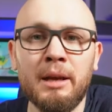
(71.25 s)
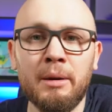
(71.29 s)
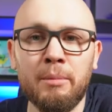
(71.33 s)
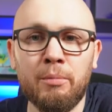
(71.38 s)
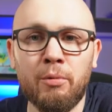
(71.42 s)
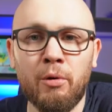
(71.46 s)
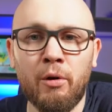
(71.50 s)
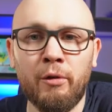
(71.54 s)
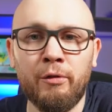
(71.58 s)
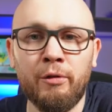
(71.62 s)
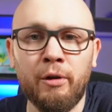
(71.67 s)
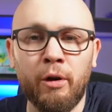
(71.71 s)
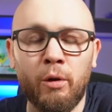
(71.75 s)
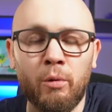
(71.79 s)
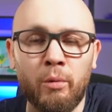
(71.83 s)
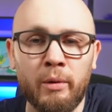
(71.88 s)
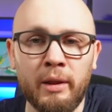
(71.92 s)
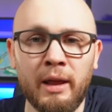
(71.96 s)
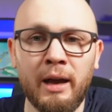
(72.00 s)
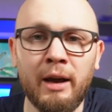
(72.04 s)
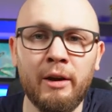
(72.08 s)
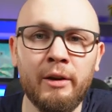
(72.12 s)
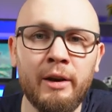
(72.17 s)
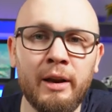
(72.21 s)
a profile
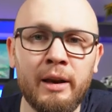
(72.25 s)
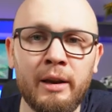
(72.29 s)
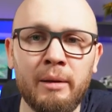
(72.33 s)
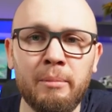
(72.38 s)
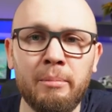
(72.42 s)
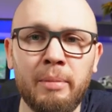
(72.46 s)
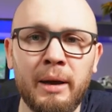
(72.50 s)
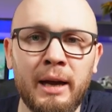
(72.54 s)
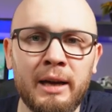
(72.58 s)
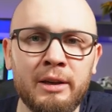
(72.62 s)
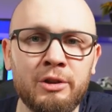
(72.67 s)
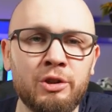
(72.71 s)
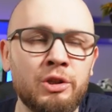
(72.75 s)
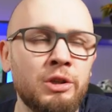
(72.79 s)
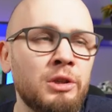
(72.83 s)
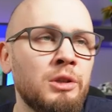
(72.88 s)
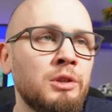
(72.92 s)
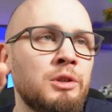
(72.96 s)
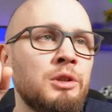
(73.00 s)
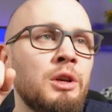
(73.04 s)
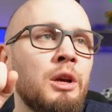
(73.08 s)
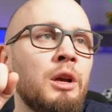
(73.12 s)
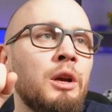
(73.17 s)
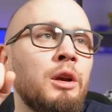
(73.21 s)
without any
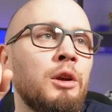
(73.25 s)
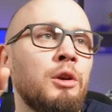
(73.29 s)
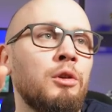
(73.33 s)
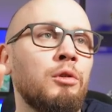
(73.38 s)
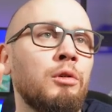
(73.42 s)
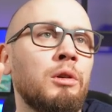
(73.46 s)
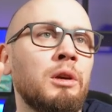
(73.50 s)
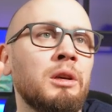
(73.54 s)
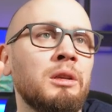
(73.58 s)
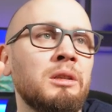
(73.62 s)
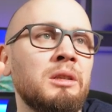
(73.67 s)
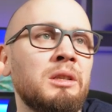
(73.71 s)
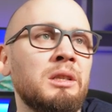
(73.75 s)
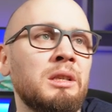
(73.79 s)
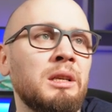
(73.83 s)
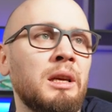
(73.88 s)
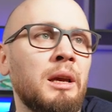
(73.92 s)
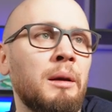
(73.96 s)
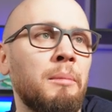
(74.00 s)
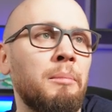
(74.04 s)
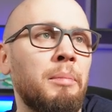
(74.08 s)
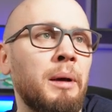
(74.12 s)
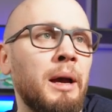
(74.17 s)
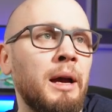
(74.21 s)
badges. You can see
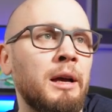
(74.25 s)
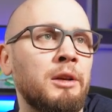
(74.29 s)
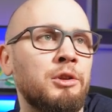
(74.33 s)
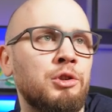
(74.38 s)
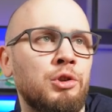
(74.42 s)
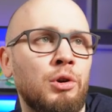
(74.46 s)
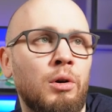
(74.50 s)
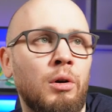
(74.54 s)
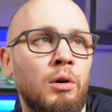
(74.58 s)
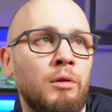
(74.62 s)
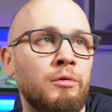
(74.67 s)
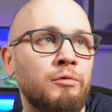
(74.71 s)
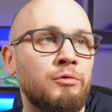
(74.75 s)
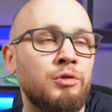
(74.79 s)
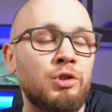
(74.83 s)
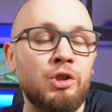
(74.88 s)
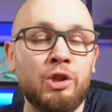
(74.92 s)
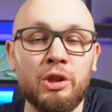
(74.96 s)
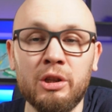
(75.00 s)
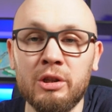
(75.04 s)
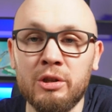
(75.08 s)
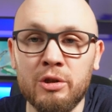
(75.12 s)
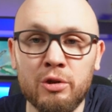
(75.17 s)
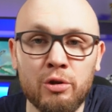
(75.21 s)
a badge of
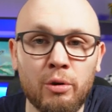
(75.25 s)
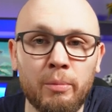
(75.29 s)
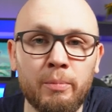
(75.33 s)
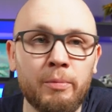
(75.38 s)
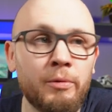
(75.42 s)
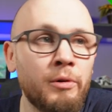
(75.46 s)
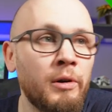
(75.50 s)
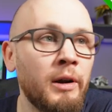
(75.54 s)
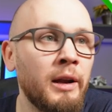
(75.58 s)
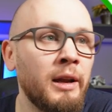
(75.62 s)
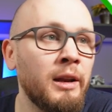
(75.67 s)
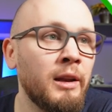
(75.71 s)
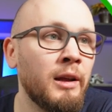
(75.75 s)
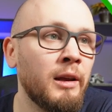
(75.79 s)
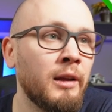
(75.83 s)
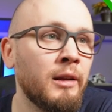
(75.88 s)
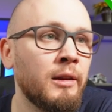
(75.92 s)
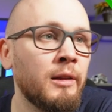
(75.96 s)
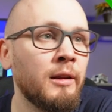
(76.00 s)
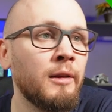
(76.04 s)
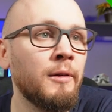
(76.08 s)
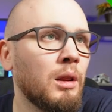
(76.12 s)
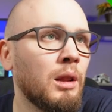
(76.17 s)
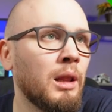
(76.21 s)
just Top Rated,
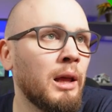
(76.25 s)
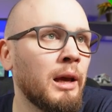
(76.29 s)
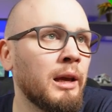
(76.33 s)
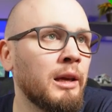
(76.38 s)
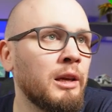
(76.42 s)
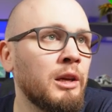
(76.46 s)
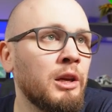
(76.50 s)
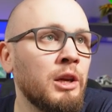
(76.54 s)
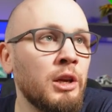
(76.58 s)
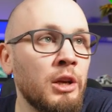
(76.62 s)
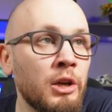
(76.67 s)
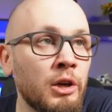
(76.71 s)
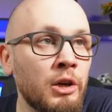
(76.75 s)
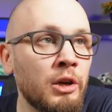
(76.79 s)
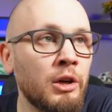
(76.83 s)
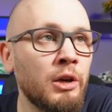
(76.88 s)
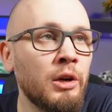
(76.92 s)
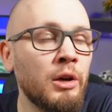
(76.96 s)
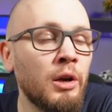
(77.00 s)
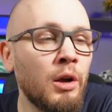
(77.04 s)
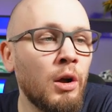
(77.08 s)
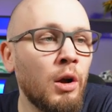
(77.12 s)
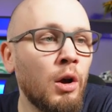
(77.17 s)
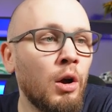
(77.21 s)
like here,
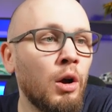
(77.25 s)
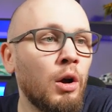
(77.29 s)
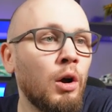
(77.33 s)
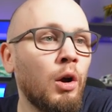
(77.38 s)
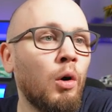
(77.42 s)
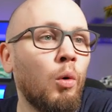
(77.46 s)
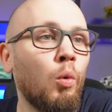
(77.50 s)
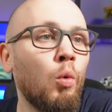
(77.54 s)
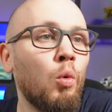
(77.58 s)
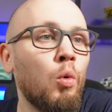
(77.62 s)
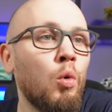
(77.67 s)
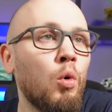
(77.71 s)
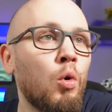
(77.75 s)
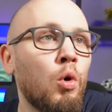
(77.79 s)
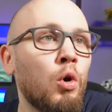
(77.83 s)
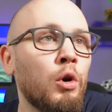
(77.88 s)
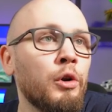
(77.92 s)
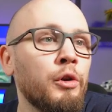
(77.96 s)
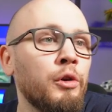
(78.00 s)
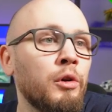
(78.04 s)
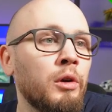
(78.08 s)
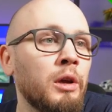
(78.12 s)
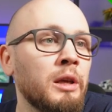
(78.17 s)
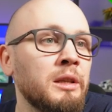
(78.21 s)
or
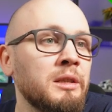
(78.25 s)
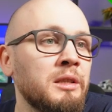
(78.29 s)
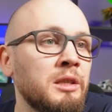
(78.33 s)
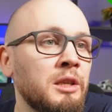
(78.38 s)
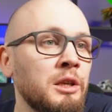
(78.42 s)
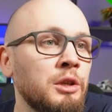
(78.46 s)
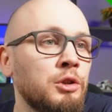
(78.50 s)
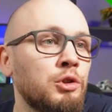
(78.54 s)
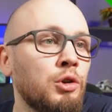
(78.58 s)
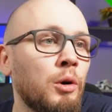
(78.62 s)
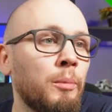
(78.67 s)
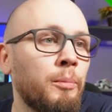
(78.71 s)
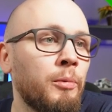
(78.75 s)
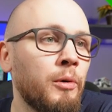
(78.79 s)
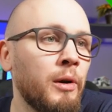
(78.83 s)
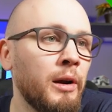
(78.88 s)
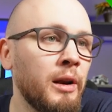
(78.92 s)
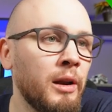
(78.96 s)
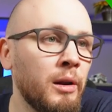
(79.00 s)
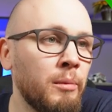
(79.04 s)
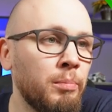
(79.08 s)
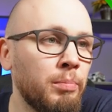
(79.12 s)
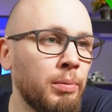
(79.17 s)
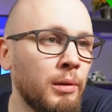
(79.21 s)
you can see Top
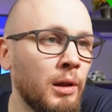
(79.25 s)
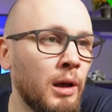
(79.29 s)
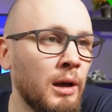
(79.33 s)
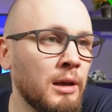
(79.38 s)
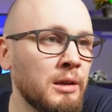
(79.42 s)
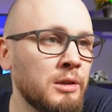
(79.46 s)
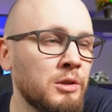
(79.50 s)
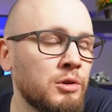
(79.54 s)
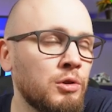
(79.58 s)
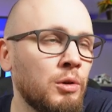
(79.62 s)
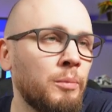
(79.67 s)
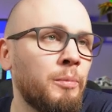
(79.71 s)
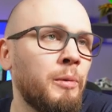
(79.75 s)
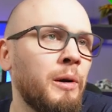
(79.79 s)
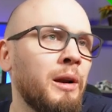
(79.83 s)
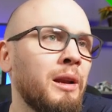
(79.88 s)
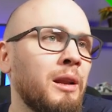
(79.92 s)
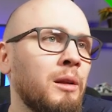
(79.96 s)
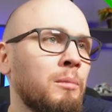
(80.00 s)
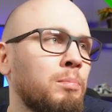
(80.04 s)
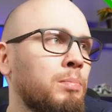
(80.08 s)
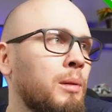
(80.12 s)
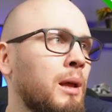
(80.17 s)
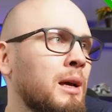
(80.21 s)
Rated Plus. Top
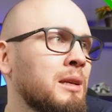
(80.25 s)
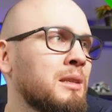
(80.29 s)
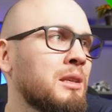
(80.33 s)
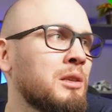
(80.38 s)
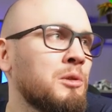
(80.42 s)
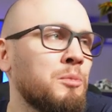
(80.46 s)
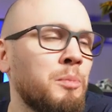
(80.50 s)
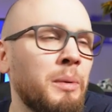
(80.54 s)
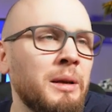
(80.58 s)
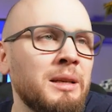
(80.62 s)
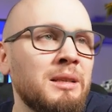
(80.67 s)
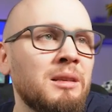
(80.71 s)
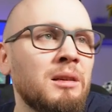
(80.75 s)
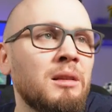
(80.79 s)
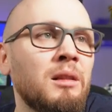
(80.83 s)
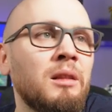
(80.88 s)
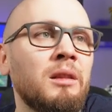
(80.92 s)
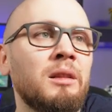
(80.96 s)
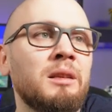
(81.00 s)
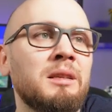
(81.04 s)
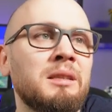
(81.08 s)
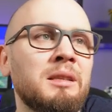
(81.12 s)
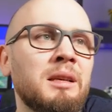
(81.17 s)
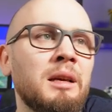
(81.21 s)
Rated Plus is basically
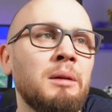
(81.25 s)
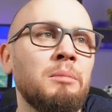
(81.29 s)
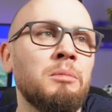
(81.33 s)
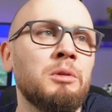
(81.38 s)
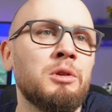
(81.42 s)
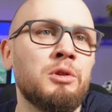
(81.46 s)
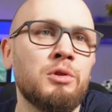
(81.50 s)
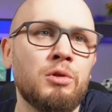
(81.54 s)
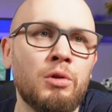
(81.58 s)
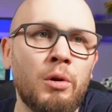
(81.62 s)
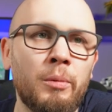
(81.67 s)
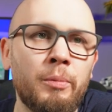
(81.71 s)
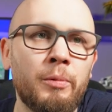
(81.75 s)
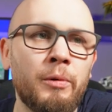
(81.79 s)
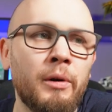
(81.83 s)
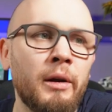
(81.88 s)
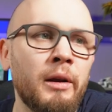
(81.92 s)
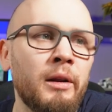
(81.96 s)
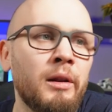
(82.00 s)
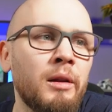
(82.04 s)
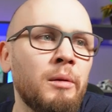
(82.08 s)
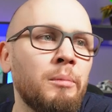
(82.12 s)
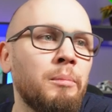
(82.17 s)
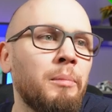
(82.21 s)
the same as Top
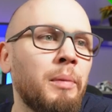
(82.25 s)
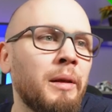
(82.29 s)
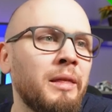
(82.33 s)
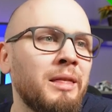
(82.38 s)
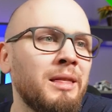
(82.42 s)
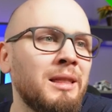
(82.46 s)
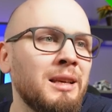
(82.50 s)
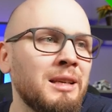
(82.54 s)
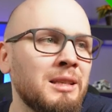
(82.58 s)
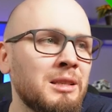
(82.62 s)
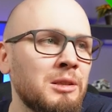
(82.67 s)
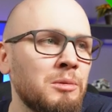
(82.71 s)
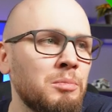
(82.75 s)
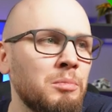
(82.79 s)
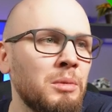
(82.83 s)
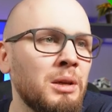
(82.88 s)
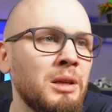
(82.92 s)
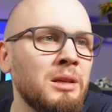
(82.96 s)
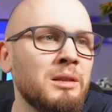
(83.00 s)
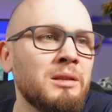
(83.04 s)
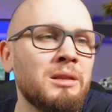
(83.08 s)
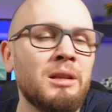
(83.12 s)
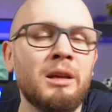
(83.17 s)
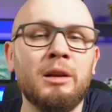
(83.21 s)
Rated, but this
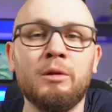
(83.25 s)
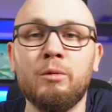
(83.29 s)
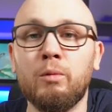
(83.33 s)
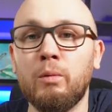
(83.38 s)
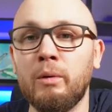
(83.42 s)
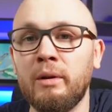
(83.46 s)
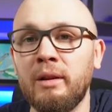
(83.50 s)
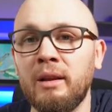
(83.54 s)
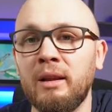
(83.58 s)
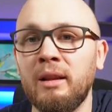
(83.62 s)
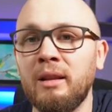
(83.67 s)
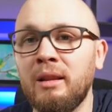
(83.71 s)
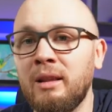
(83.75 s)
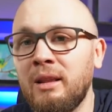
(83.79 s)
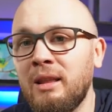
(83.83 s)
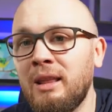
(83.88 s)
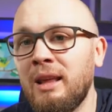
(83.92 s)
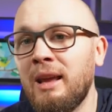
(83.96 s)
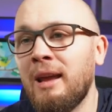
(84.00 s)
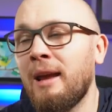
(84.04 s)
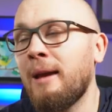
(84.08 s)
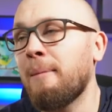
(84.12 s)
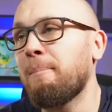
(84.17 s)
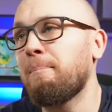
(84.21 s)
means that within
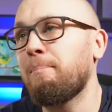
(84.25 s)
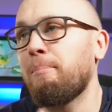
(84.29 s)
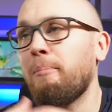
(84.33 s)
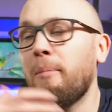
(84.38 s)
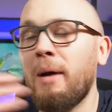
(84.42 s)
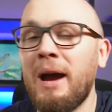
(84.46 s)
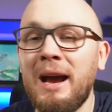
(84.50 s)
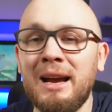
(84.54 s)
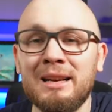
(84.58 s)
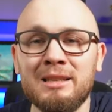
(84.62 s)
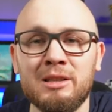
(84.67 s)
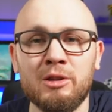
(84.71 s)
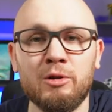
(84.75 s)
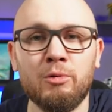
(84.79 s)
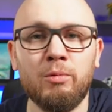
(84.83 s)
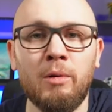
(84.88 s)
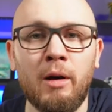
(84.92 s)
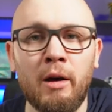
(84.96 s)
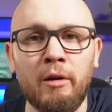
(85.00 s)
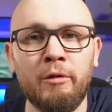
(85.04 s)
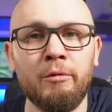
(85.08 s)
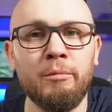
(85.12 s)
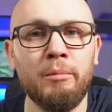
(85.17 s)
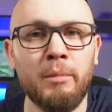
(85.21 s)
the past
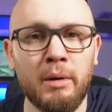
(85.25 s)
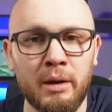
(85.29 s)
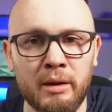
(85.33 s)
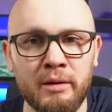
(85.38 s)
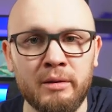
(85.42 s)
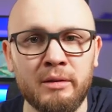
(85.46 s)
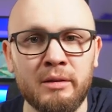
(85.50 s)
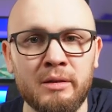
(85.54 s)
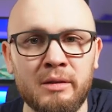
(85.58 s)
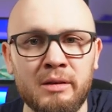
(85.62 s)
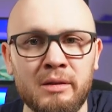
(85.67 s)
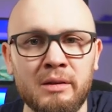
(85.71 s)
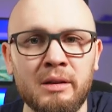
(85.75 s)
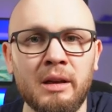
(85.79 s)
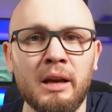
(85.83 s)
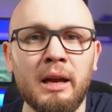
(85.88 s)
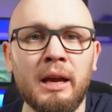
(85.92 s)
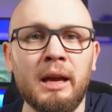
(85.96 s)
12 months,